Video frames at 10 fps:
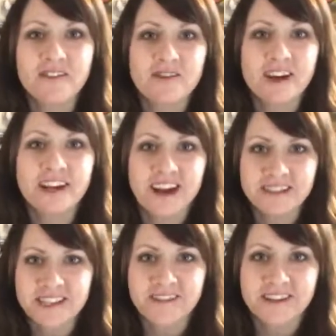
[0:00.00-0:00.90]
everyone,
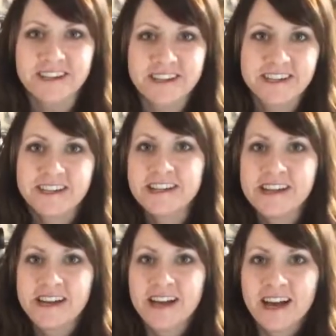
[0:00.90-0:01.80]
how's it going?
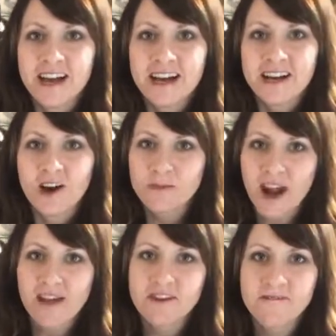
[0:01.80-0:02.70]
Hope
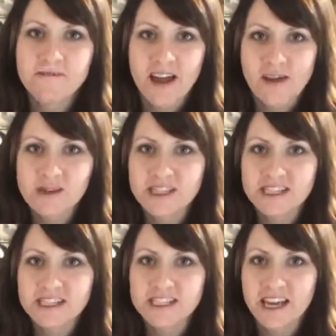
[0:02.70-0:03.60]
you're having a
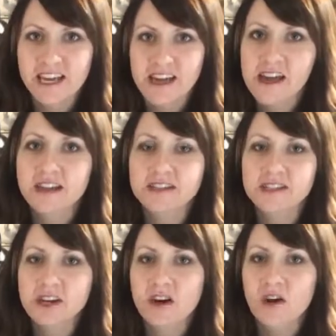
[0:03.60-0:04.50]
fabulous day.
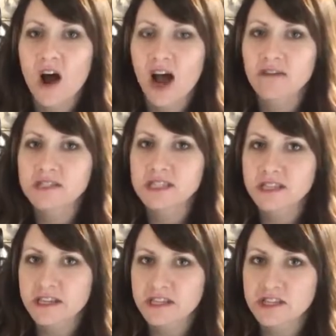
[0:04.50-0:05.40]
So I was in the
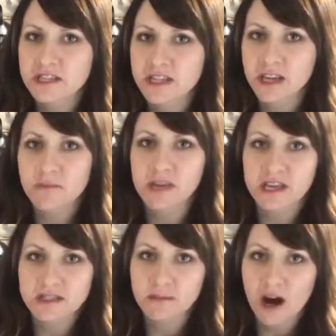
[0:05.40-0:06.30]
kitchen today
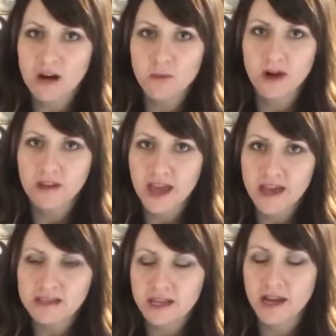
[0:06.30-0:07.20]
making some hard-boiled
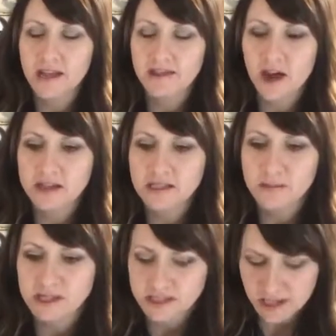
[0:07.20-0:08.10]
eggs and I thought to
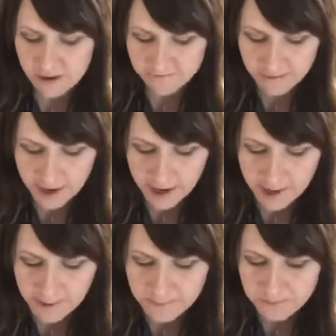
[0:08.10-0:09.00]
myself,
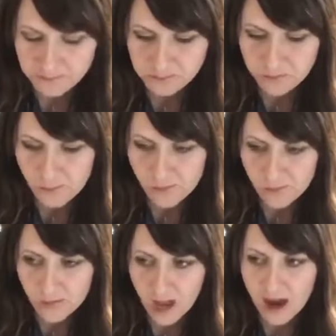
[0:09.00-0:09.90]

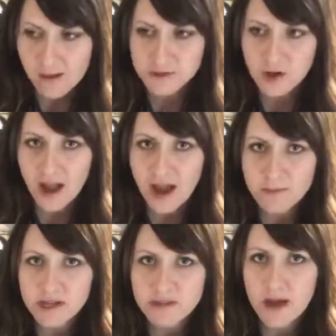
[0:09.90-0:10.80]
I'm so
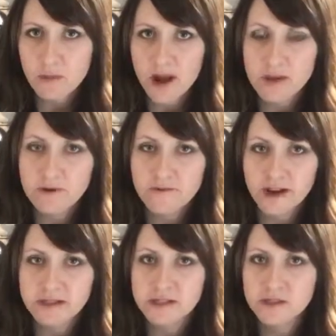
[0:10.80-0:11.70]
happy that Brad
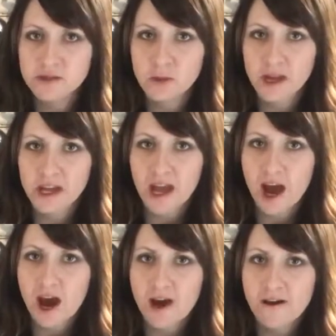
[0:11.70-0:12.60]
perfected this way
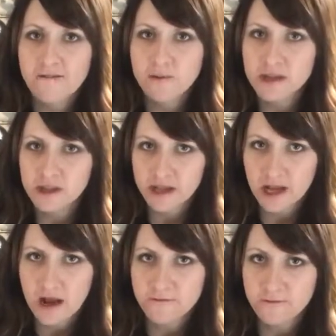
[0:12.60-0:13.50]
of peeling